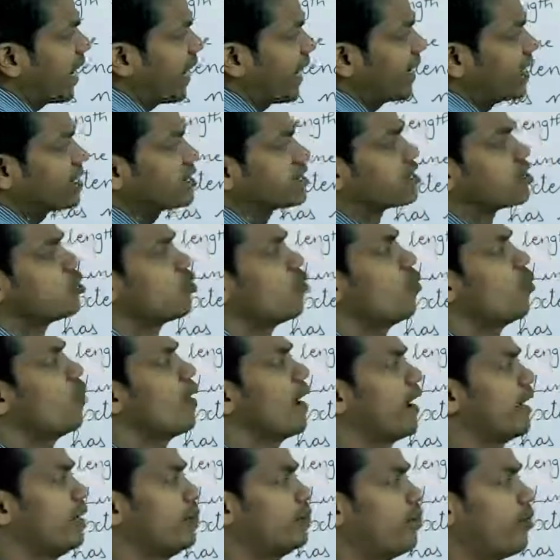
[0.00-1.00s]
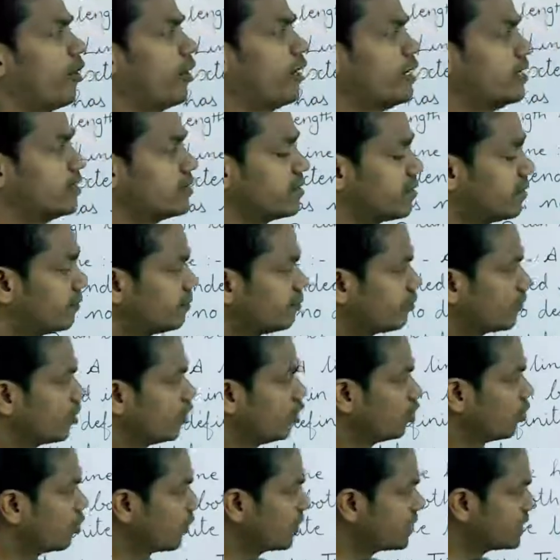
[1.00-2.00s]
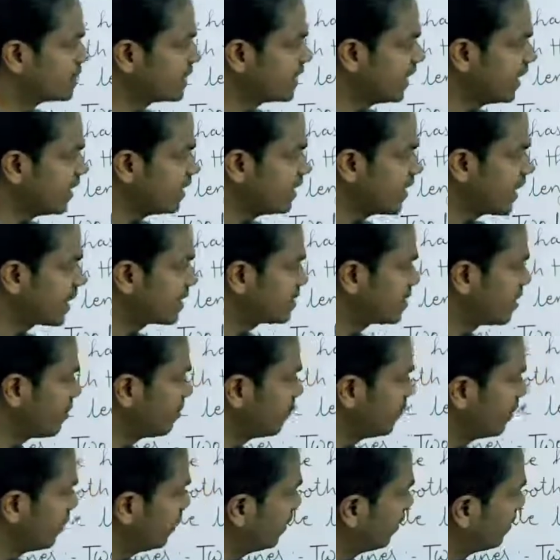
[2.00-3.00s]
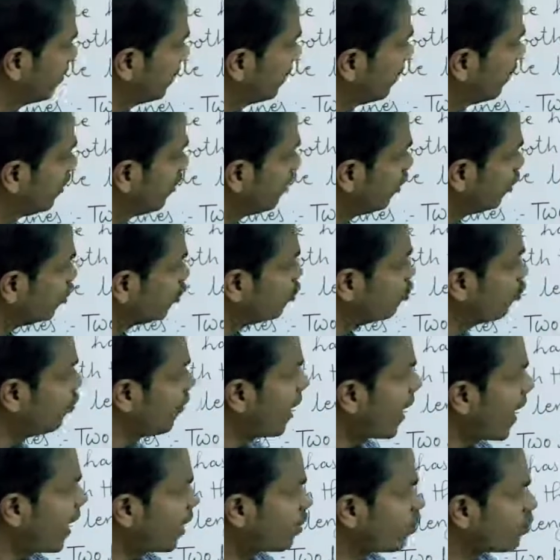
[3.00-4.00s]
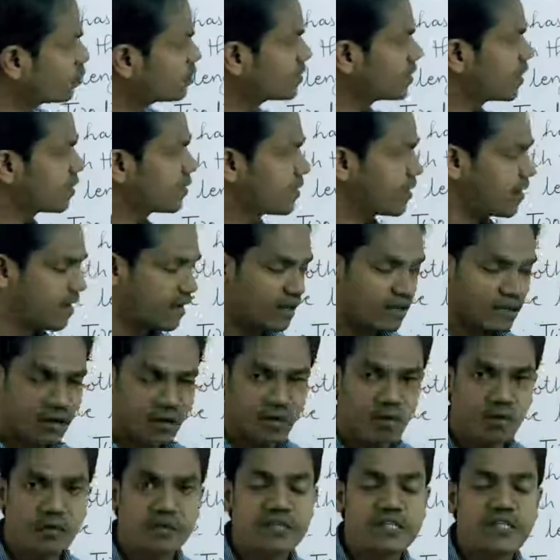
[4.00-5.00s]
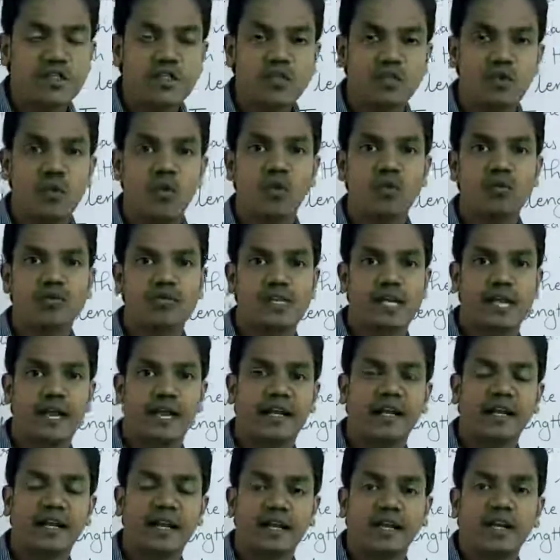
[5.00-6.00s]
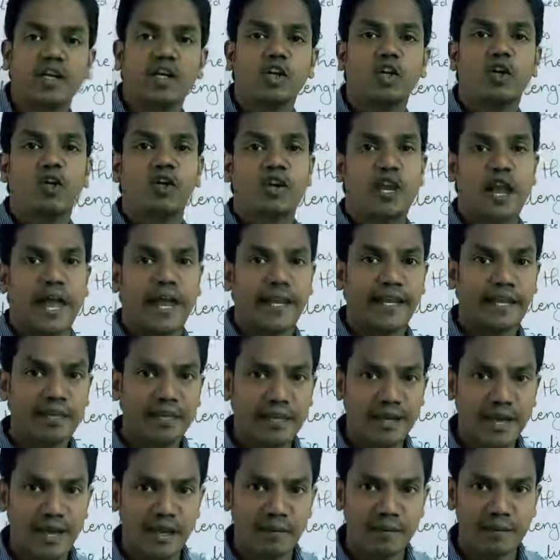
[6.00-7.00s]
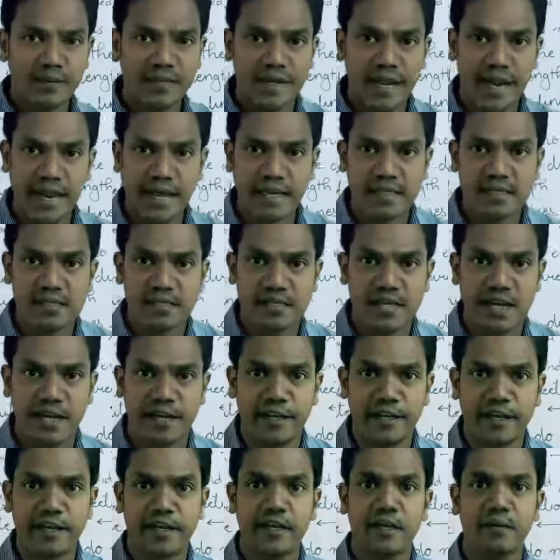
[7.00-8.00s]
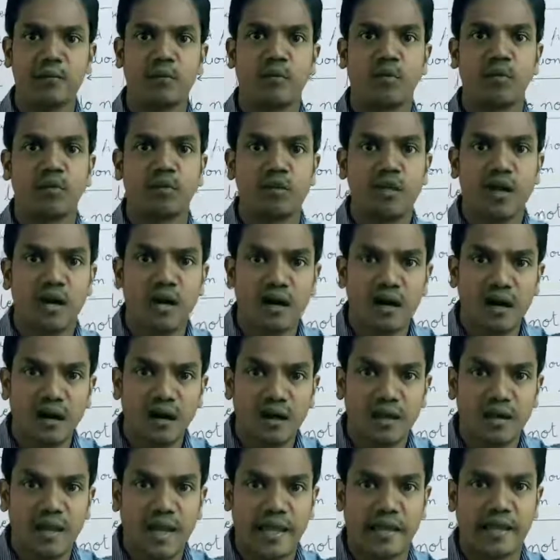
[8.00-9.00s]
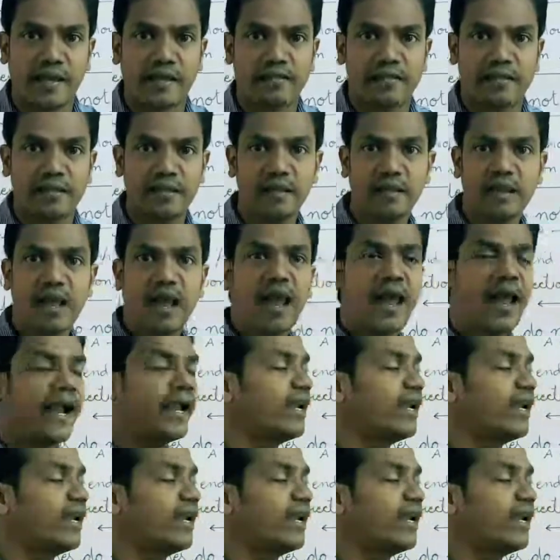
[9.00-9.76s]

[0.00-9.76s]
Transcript: has no endpoints. You can see in the example, two arrows are there which shows that your line can be extended in both the direction